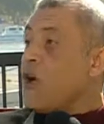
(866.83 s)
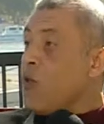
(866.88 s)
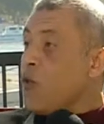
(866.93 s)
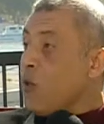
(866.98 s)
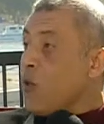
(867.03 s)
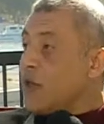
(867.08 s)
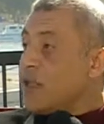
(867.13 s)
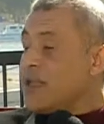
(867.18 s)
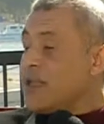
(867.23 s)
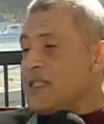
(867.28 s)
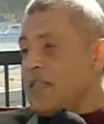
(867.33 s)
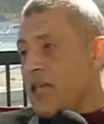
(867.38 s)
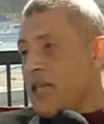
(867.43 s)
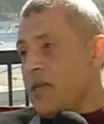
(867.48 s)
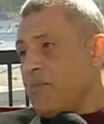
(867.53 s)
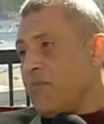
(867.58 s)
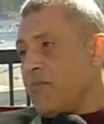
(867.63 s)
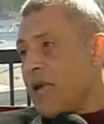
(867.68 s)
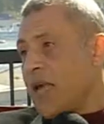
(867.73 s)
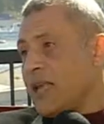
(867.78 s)
What is the
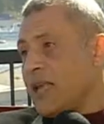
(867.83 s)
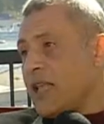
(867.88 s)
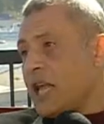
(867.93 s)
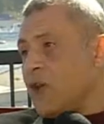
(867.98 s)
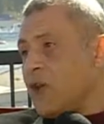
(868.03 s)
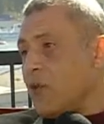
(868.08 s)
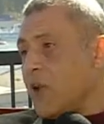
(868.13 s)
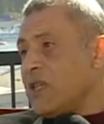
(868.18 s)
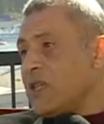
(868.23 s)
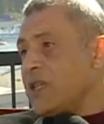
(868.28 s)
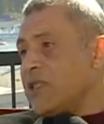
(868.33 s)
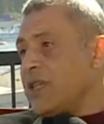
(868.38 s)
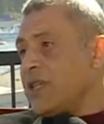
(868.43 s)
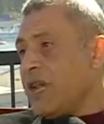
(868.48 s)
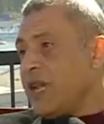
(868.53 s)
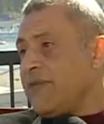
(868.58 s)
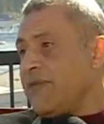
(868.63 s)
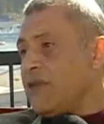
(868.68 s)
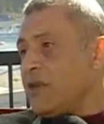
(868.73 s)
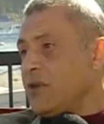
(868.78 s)
impact and what is the
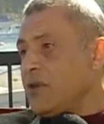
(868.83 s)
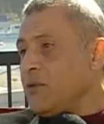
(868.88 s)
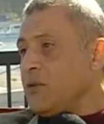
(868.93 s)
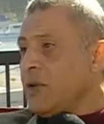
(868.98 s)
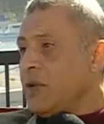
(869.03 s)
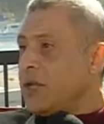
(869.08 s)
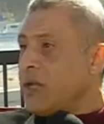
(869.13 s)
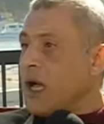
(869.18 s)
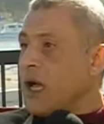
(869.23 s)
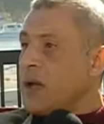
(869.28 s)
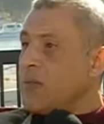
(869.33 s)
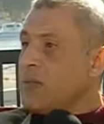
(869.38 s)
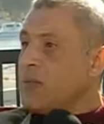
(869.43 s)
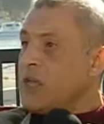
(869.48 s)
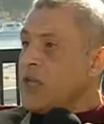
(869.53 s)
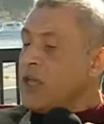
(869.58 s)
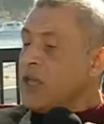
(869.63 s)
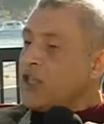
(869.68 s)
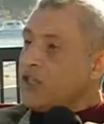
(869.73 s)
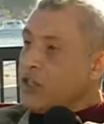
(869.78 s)
revenue will come
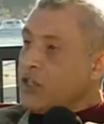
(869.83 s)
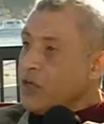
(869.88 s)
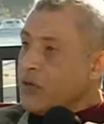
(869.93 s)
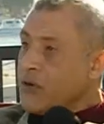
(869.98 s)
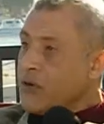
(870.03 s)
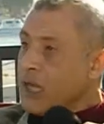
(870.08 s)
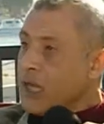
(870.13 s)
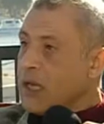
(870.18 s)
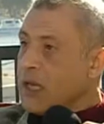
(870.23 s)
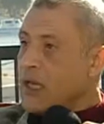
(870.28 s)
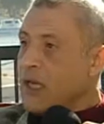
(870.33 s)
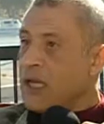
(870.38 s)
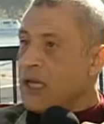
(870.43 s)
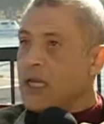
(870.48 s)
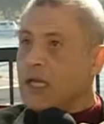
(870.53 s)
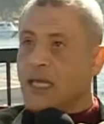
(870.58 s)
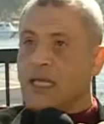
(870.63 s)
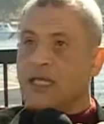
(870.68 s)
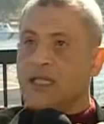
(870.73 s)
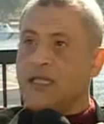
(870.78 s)
during,
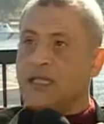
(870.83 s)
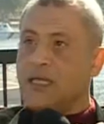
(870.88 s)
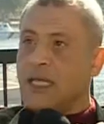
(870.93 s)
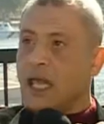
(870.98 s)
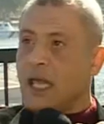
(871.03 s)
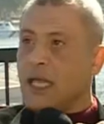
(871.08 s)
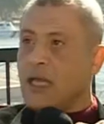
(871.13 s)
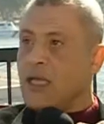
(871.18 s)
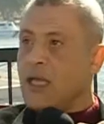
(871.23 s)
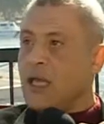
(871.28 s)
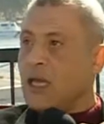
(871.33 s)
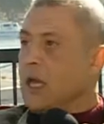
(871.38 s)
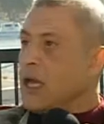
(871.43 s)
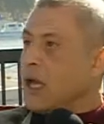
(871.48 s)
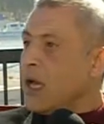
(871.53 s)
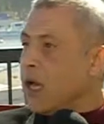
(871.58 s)
let's say,